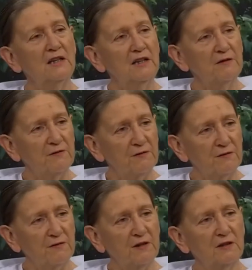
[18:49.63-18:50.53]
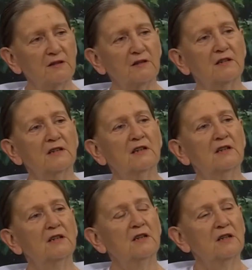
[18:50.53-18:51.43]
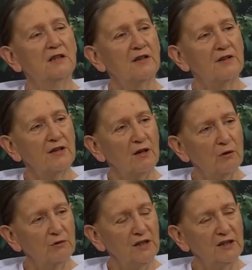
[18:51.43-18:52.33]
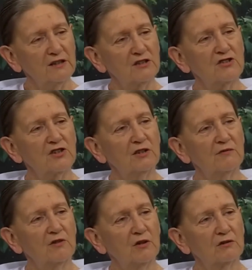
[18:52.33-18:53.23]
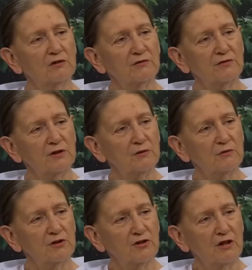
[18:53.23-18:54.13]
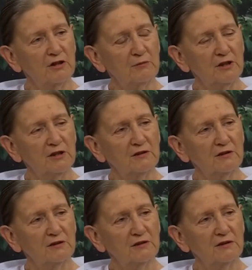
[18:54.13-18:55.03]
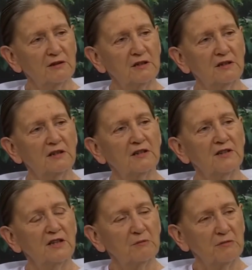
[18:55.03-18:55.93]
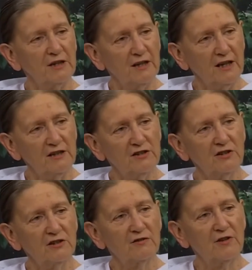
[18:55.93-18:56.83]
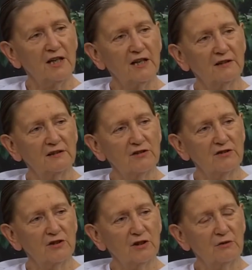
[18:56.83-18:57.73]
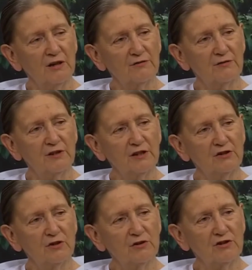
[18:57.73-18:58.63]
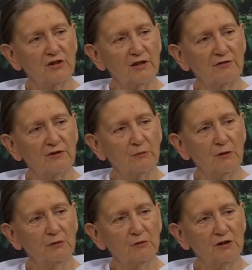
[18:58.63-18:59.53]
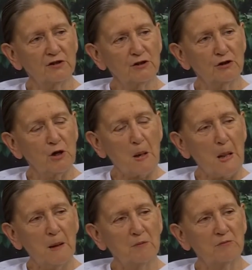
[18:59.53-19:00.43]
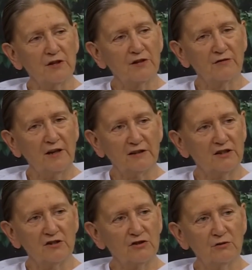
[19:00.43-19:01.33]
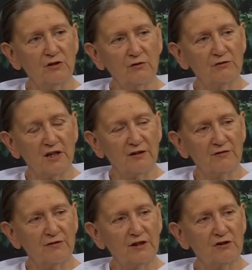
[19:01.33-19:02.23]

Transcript: If the only energy involved was karma, the implication of that is that you have free choice at every moment. But the fact is you don't have free